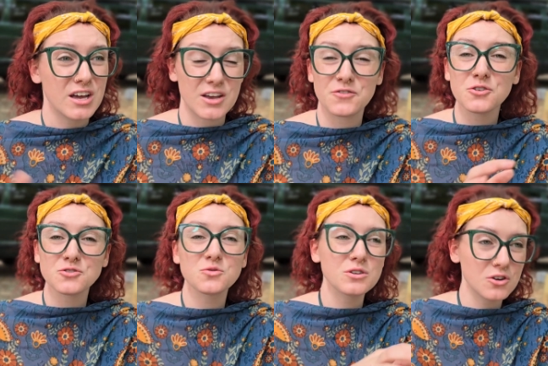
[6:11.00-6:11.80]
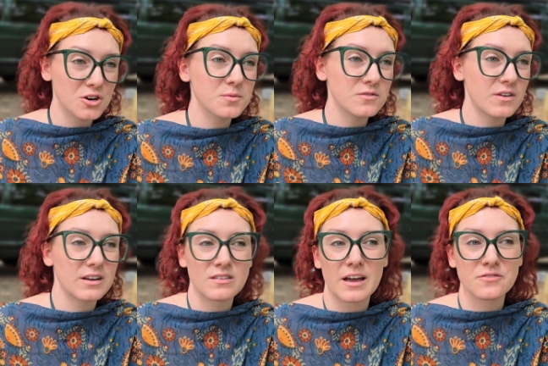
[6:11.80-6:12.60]
If you're doing urban
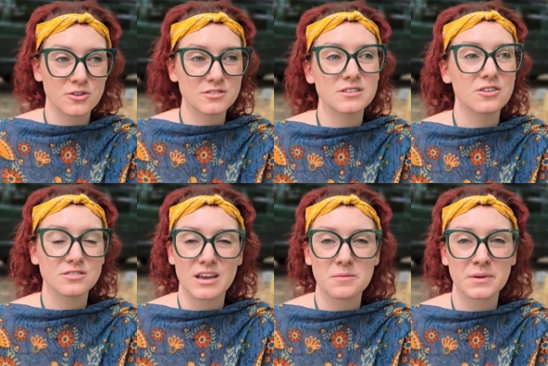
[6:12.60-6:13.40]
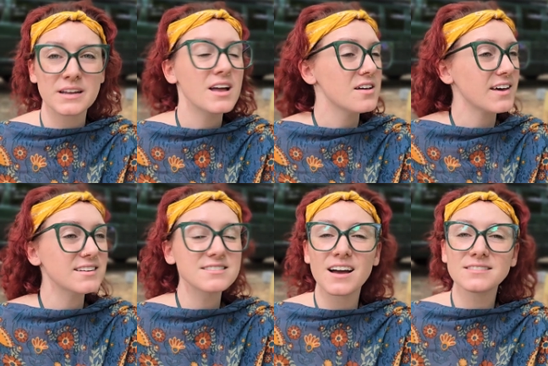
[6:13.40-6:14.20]
van life or stealth camping, that
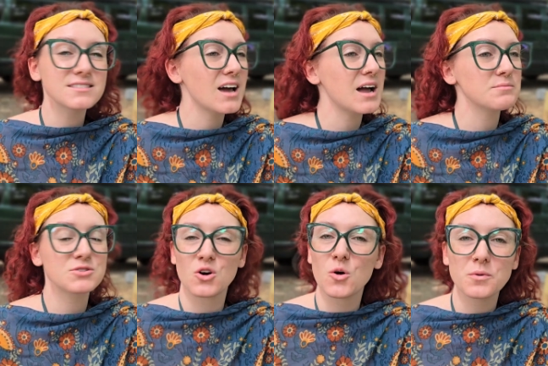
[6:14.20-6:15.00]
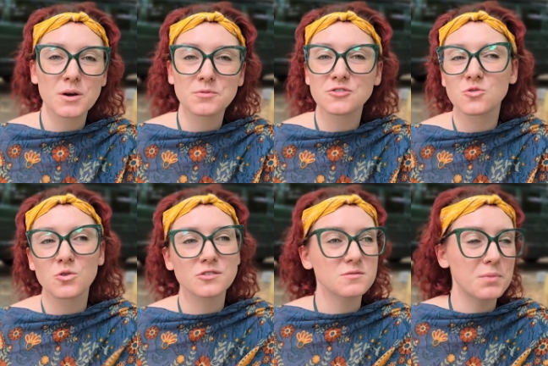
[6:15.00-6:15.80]
is not the time to open up your
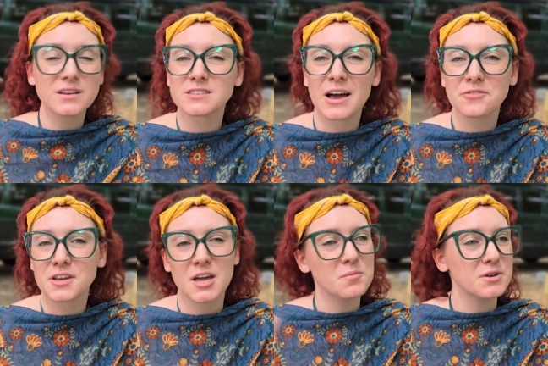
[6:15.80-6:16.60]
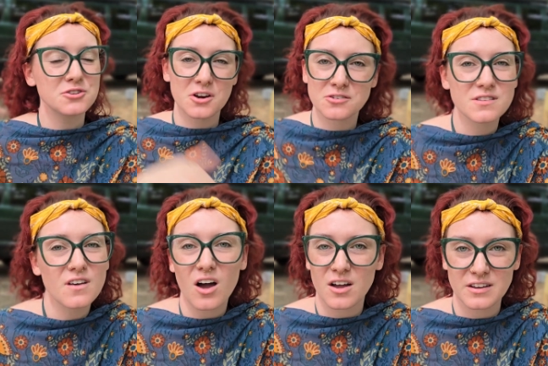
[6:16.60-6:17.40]
doors, bust out the camping chairs and
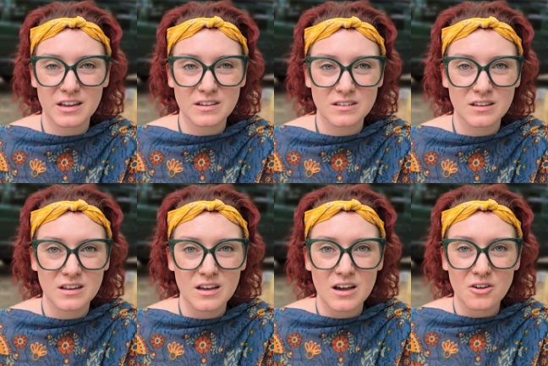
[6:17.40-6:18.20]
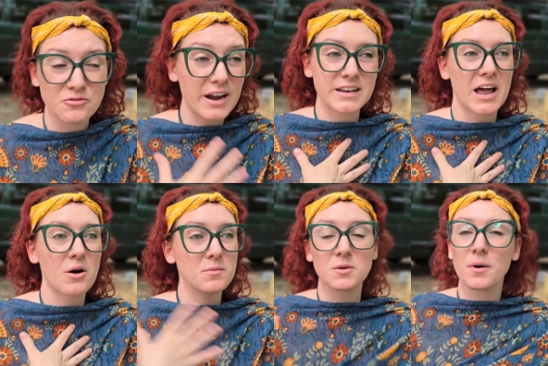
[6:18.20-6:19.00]
the awning. Right now
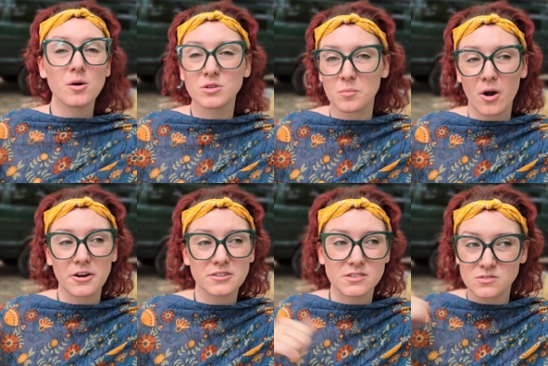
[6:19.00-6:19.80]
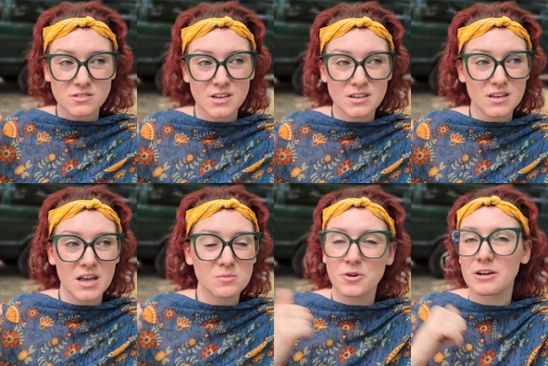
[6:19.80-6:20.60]
I'm at a public park. This looks like a
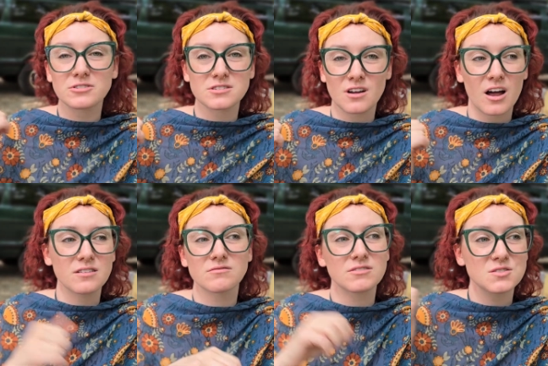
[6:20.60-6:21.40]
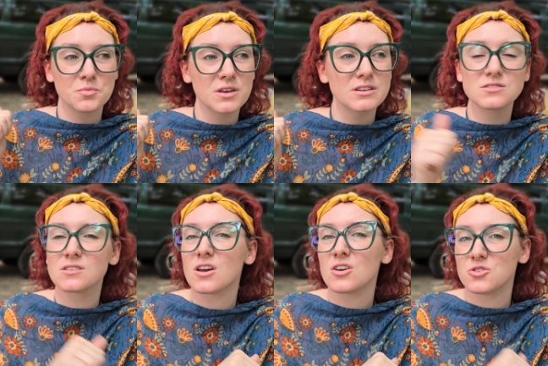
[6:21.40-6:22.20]
campground. It's not. This place,
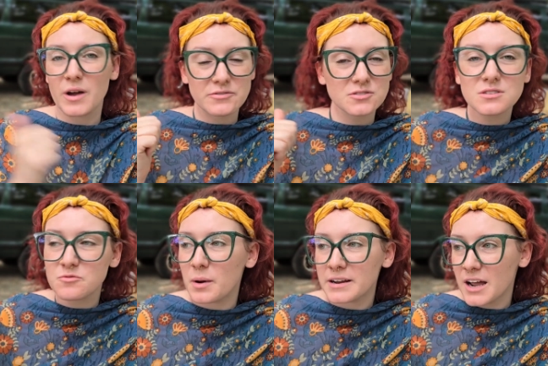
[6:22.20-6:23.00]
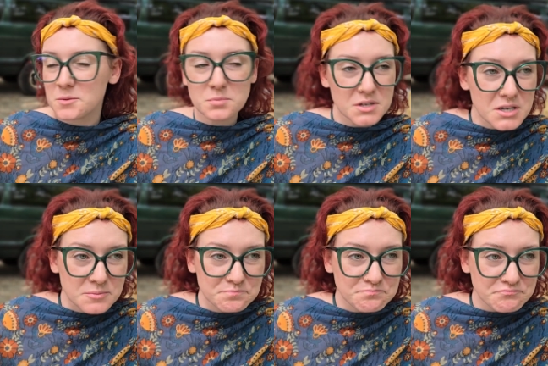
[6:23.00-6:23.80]
you have to leave by 9
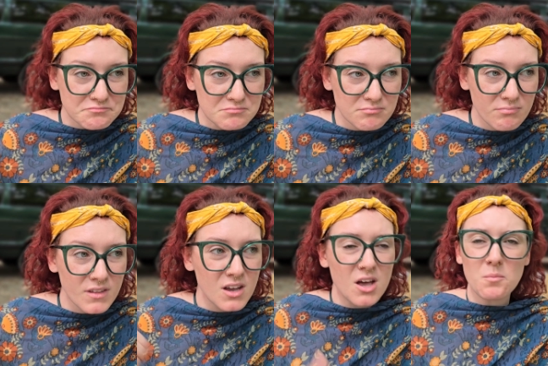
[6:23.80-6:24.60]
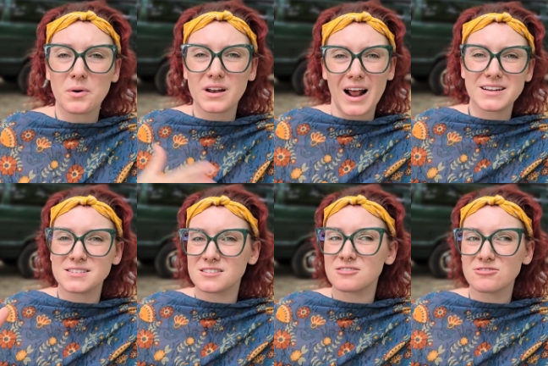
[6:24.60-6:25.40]
p.m., but I
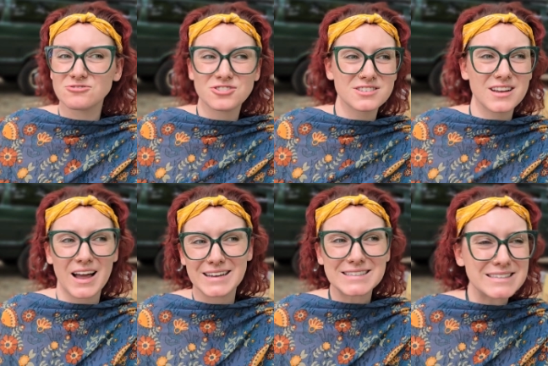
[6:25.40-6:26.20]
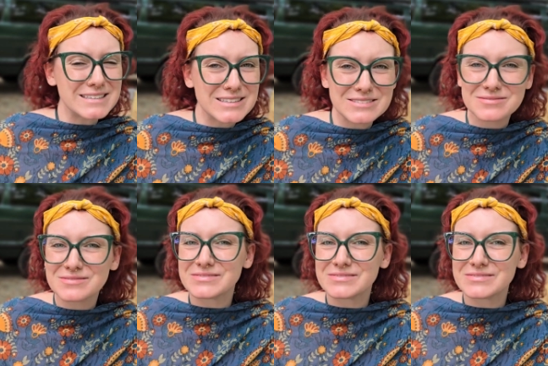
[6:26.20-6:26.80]
still just kind of